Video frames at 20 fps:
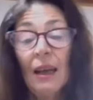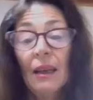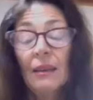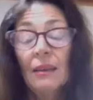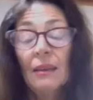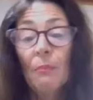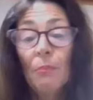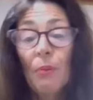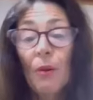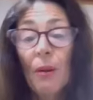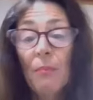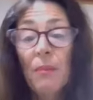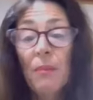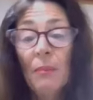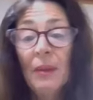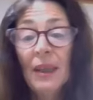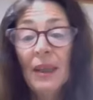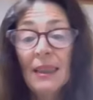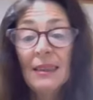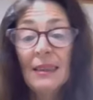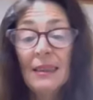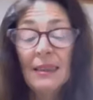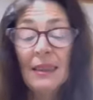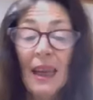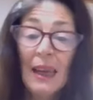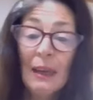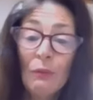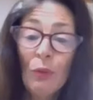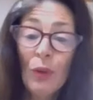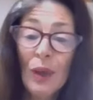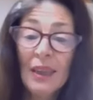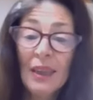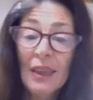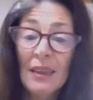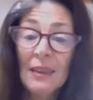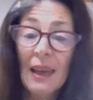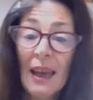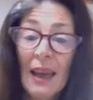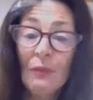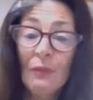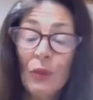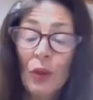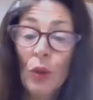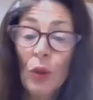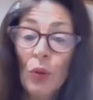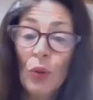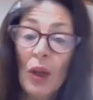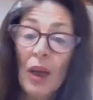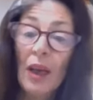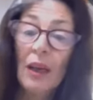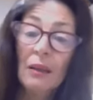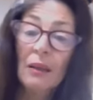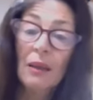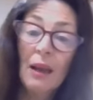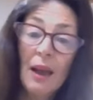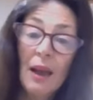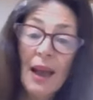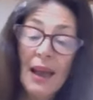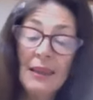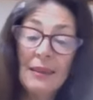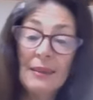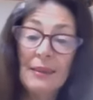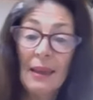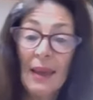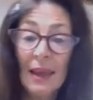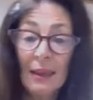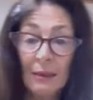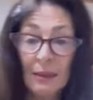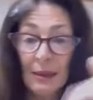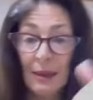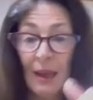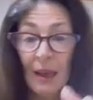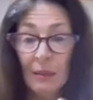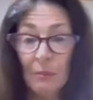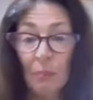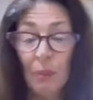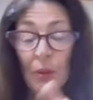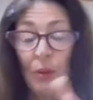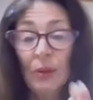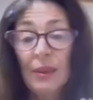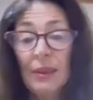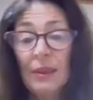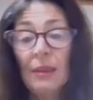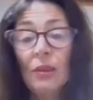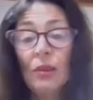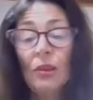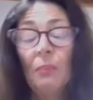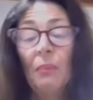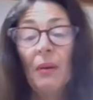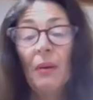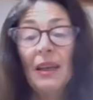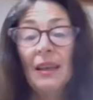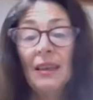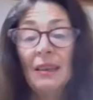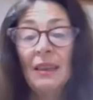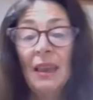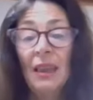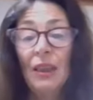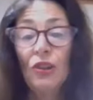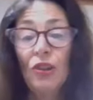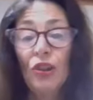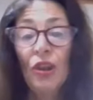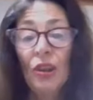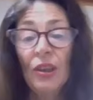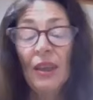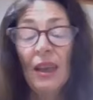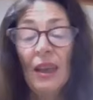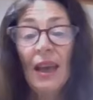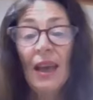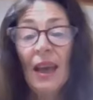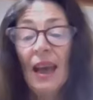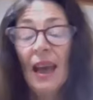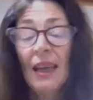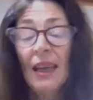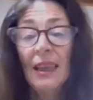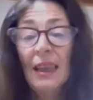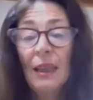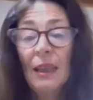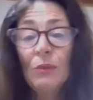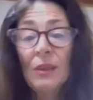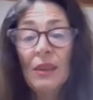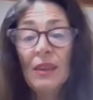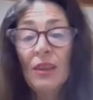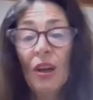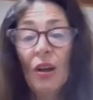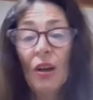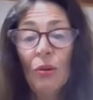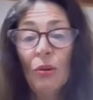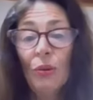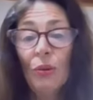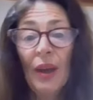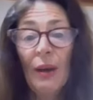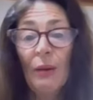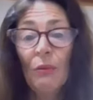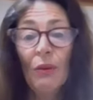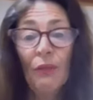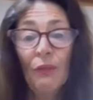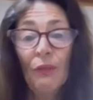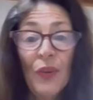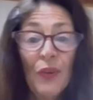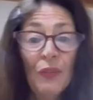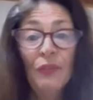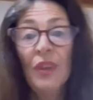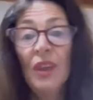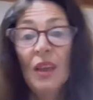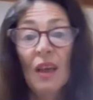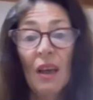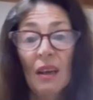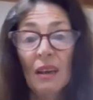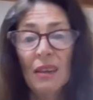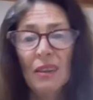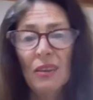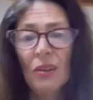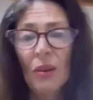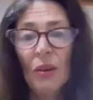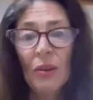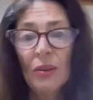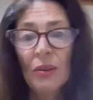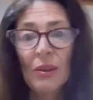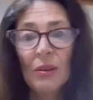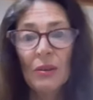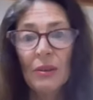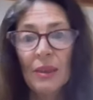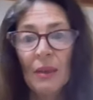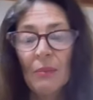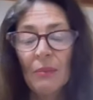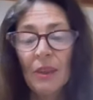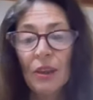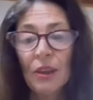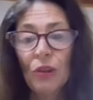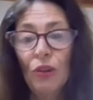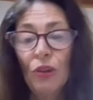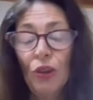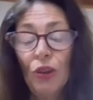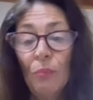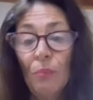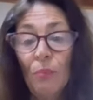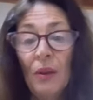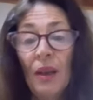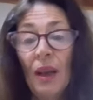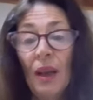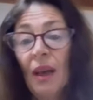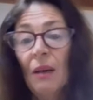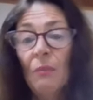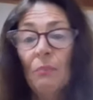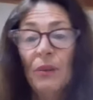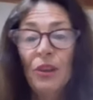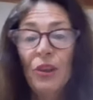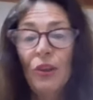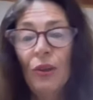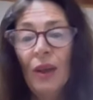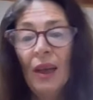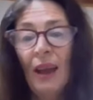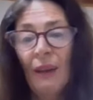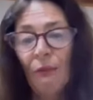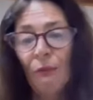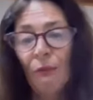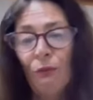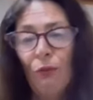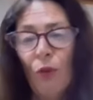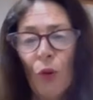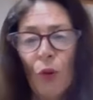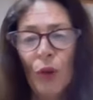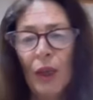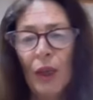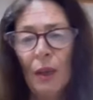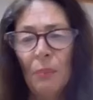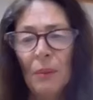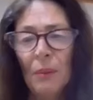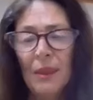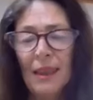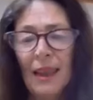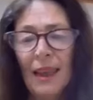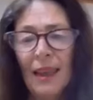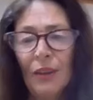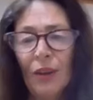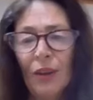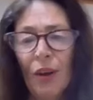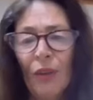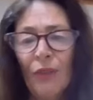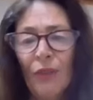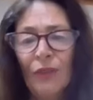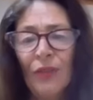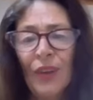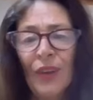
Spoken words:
The problem is Dave went in to have a look as an outside person to buy a t-shirt, and he was told they were $59 or something stupid, but you can get 40% off,